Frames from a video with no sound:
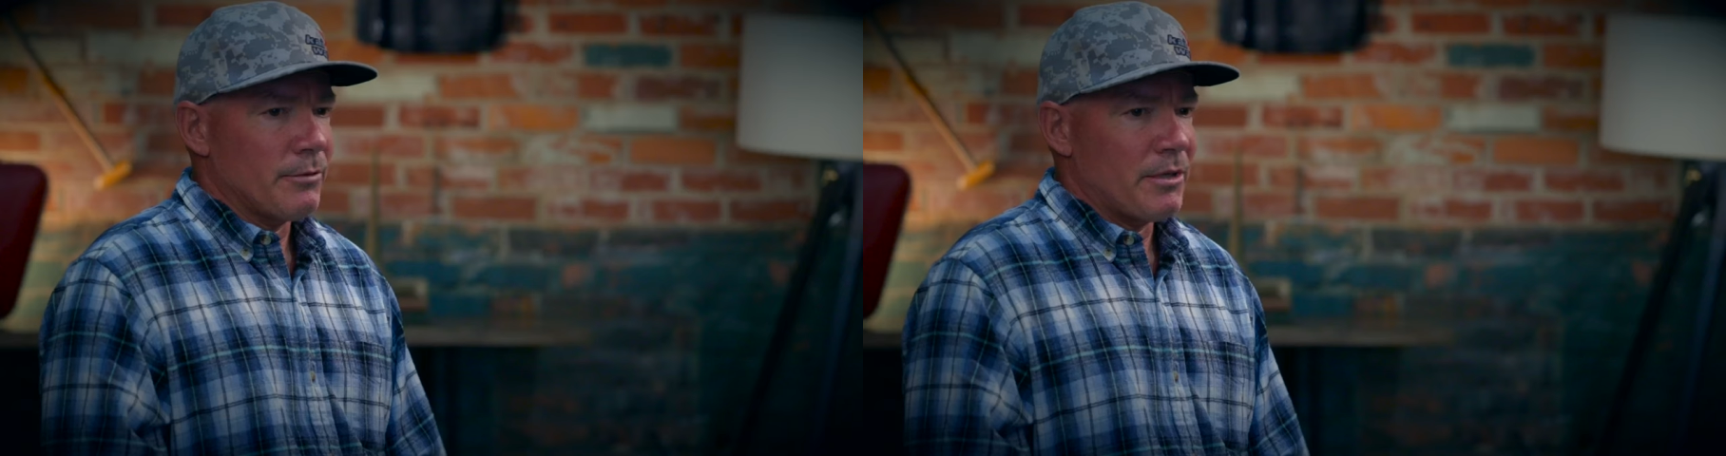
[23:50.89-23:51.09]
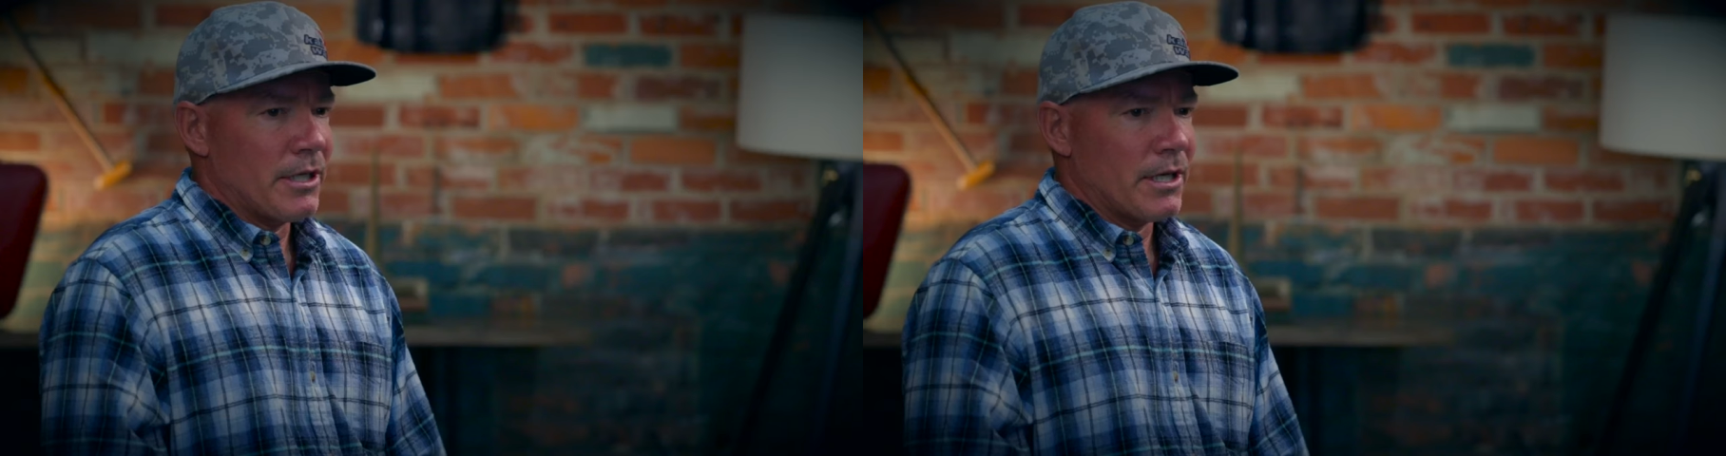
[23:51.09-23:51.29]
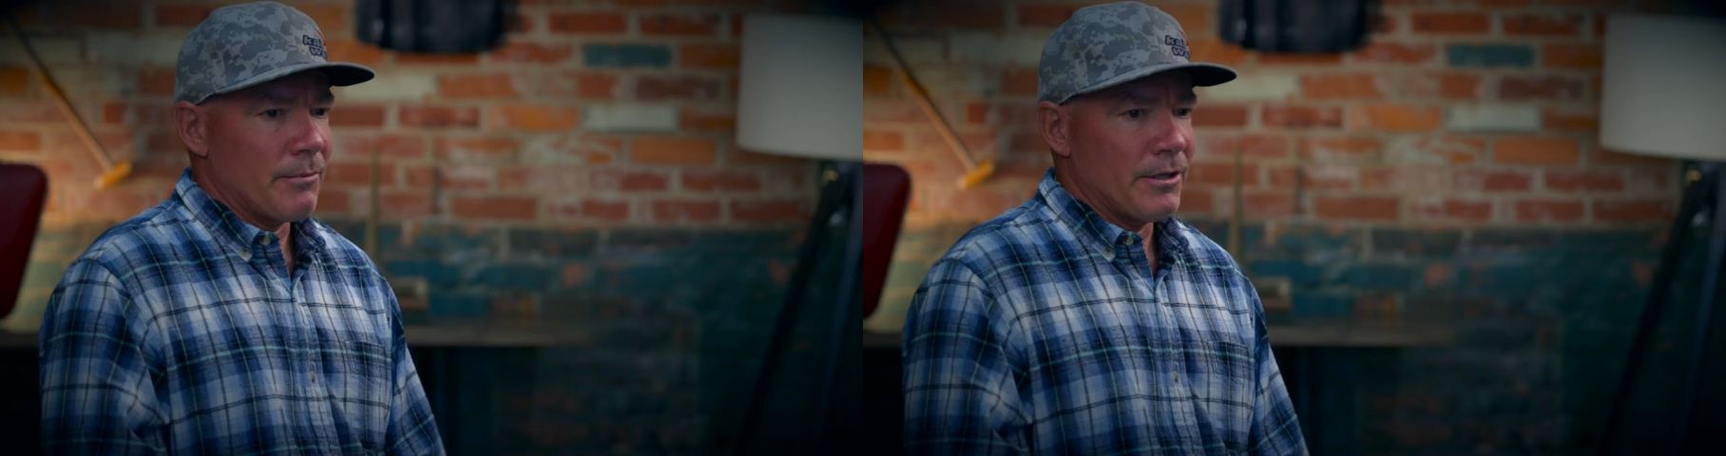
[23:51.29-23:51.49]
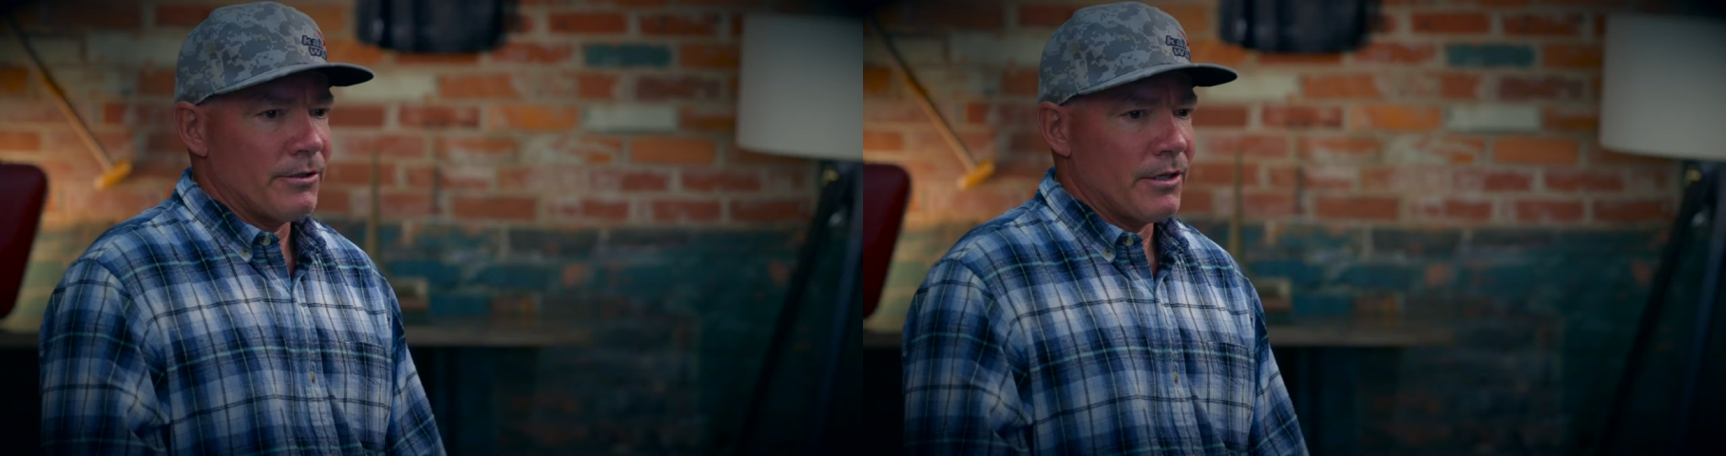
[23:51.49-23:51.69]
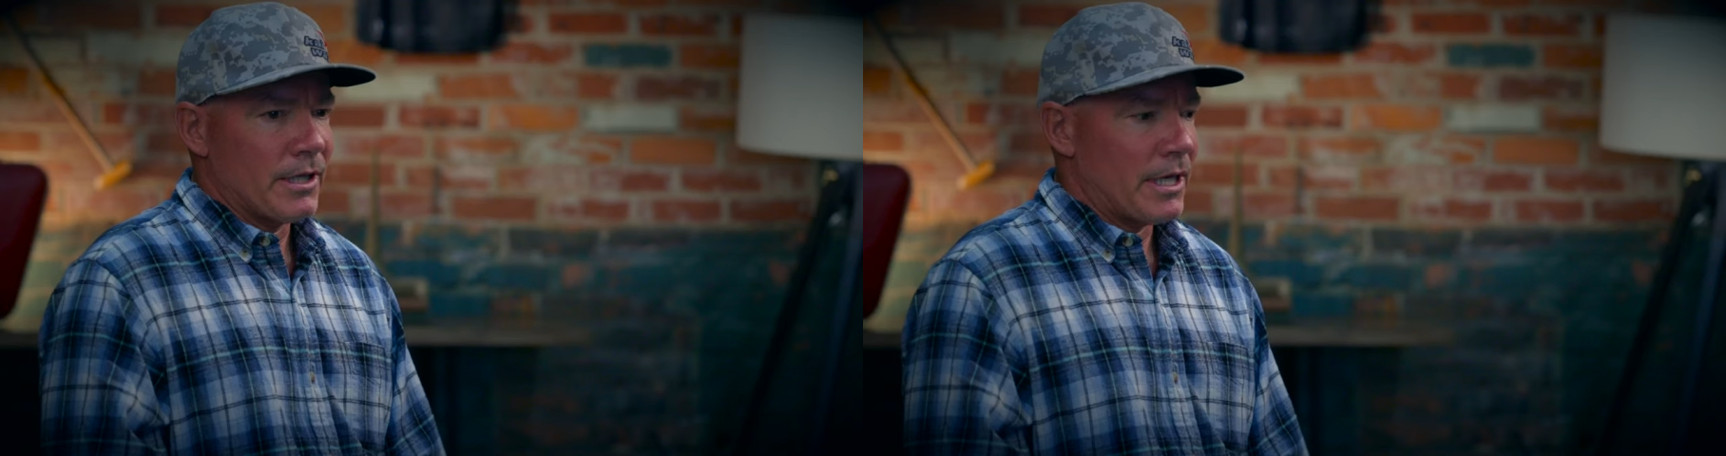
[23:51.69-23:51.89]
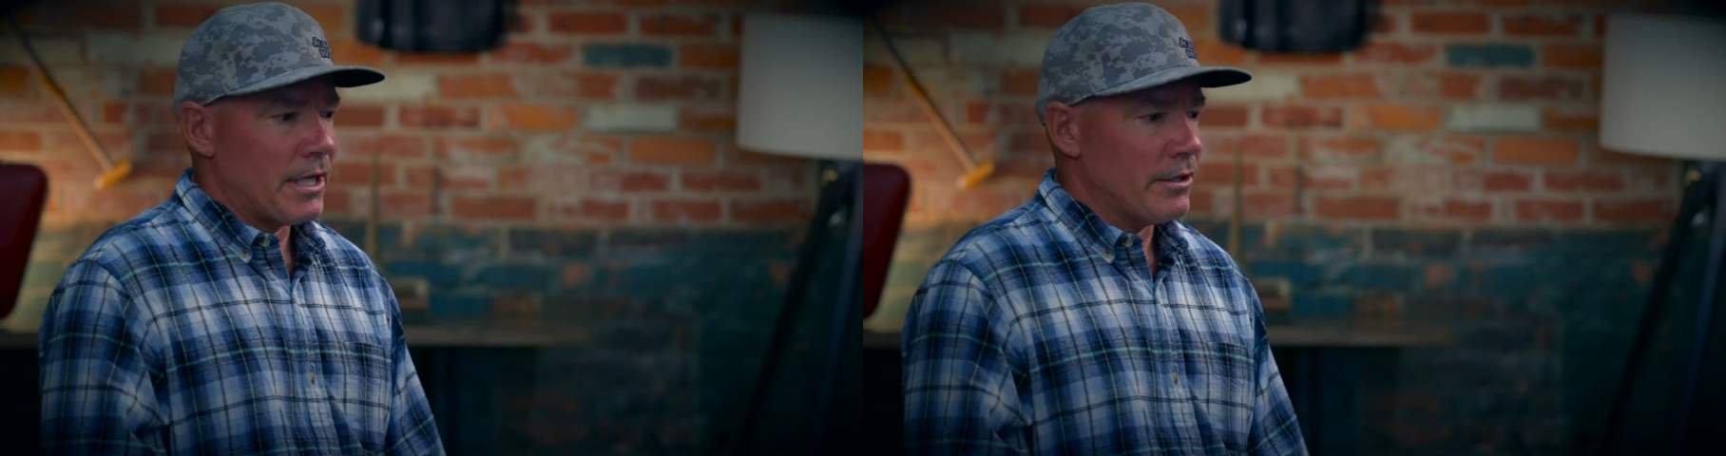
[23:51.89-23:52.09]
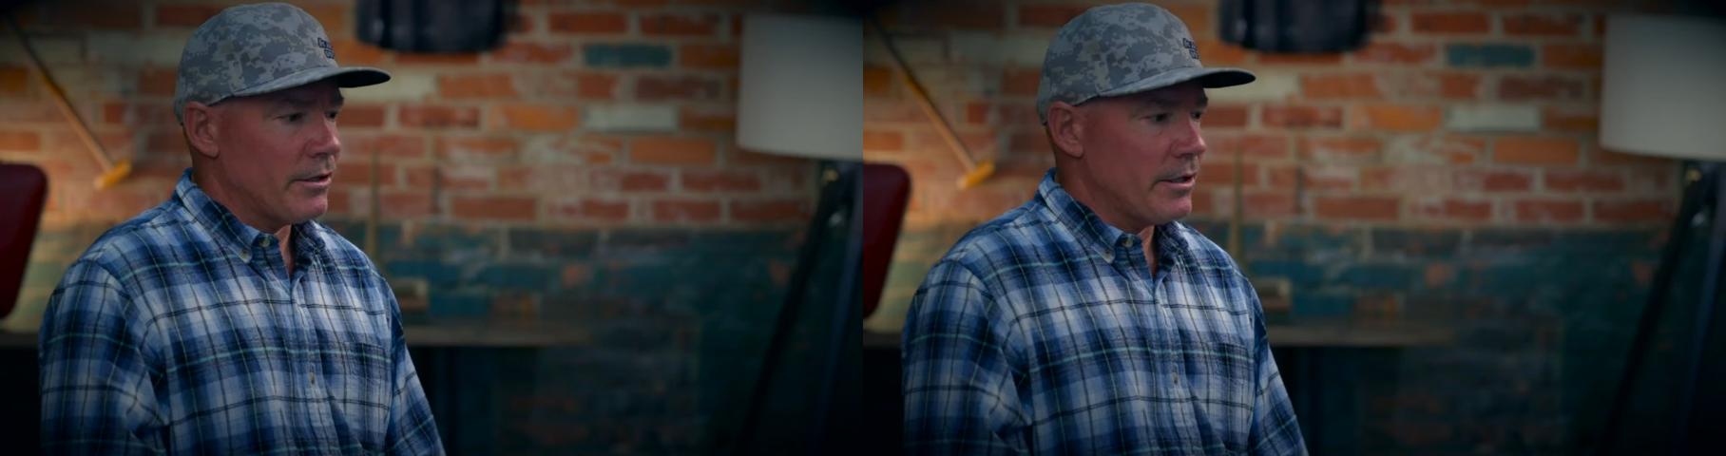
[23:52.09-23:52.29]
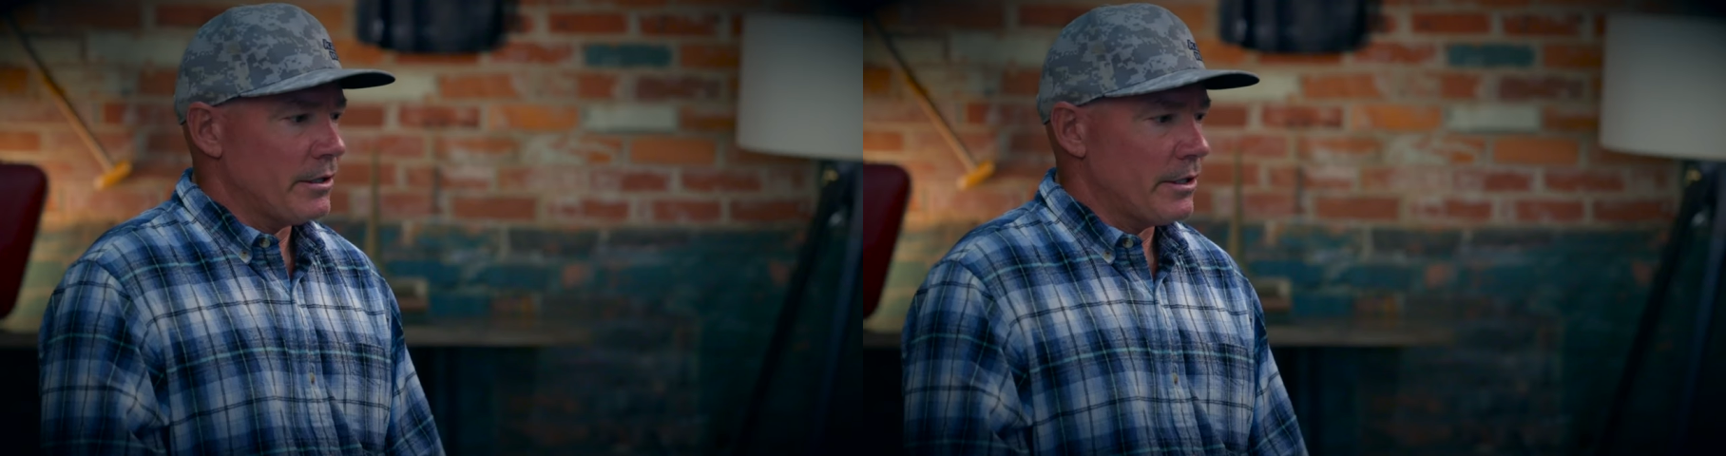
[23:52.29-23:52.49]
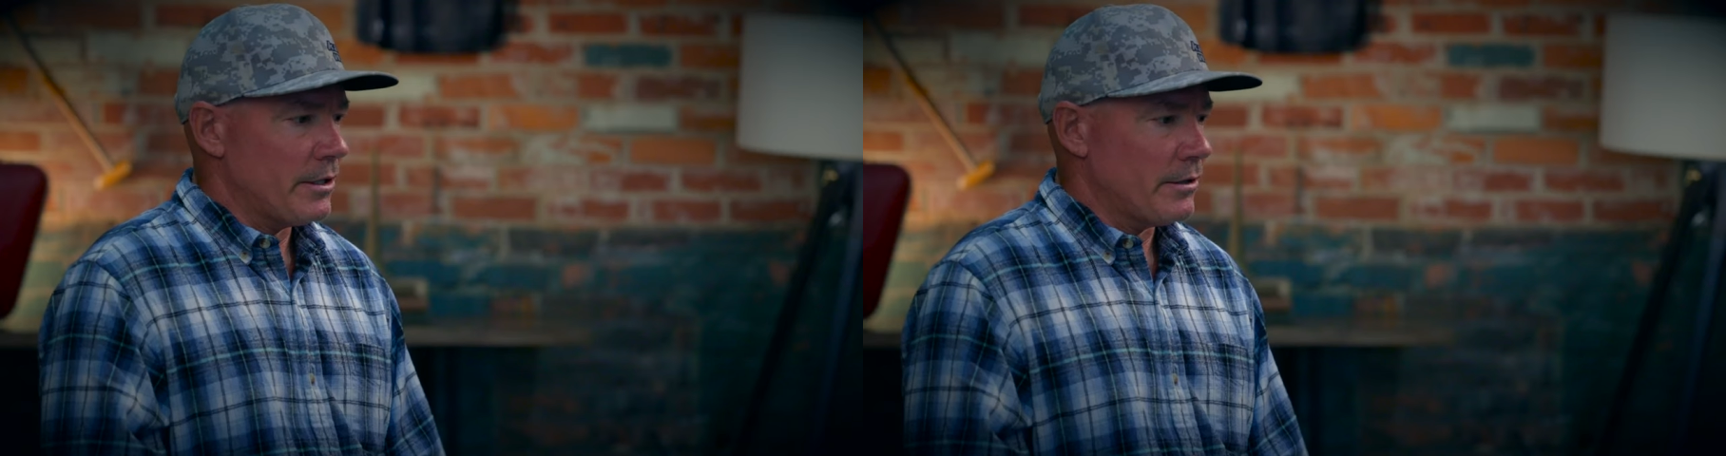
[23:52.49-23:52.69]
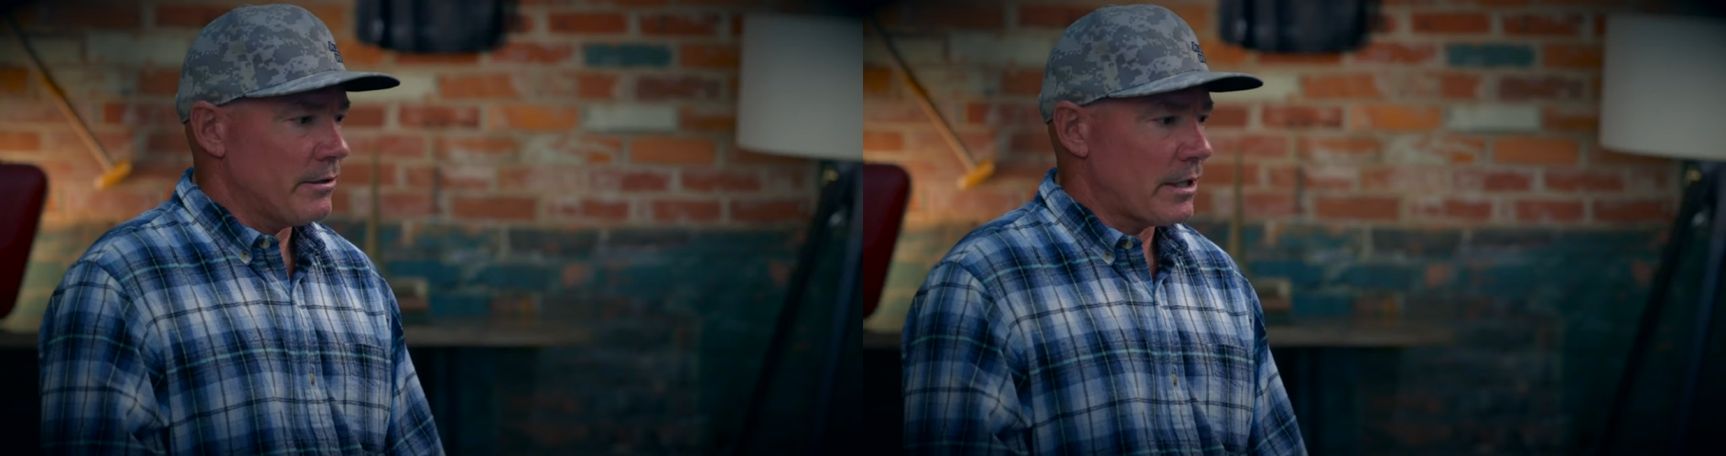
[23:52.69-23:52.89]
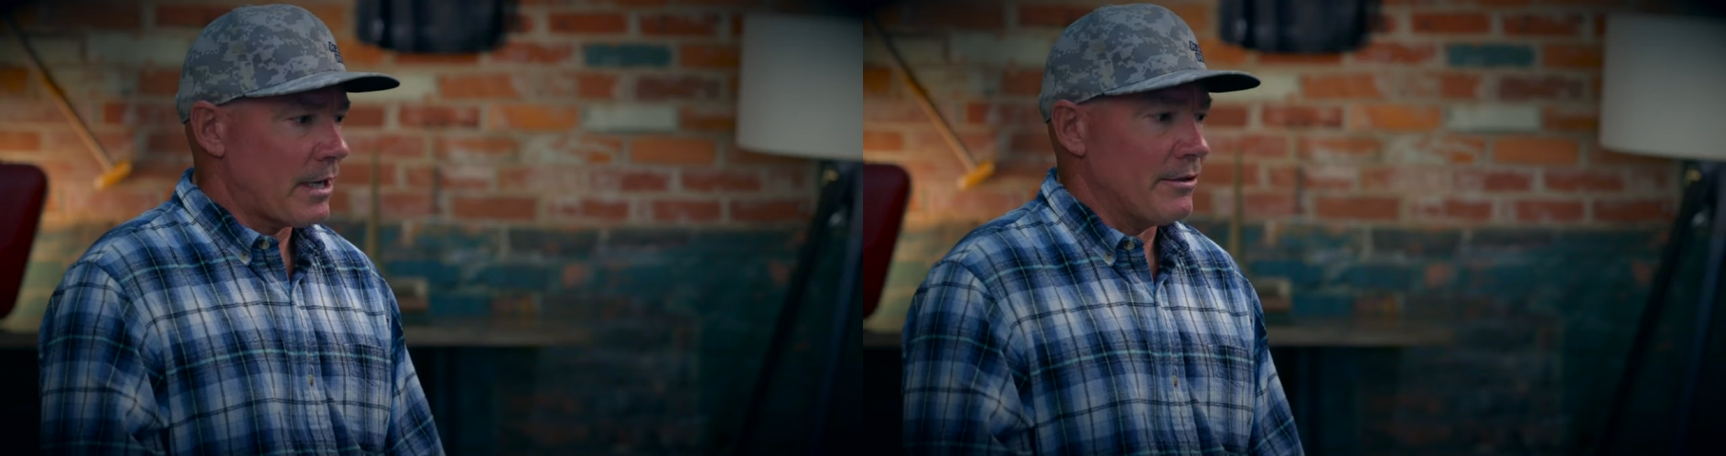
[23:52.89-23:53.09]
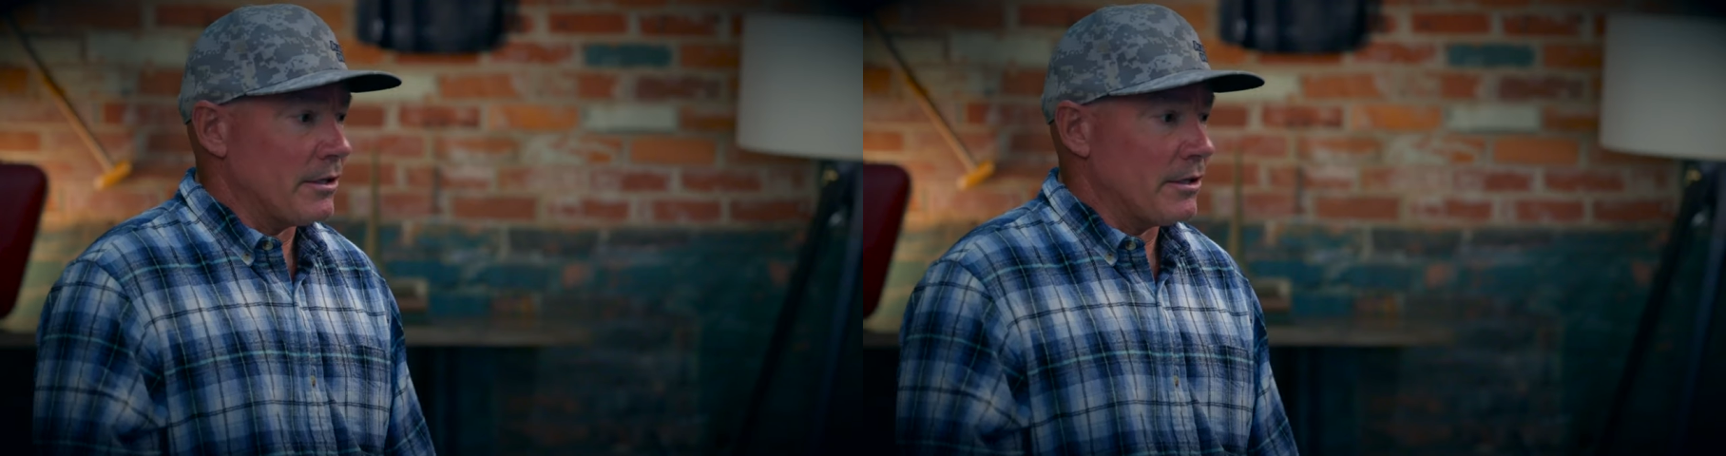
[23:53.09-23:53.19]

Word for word: could be coming to the end or you know I,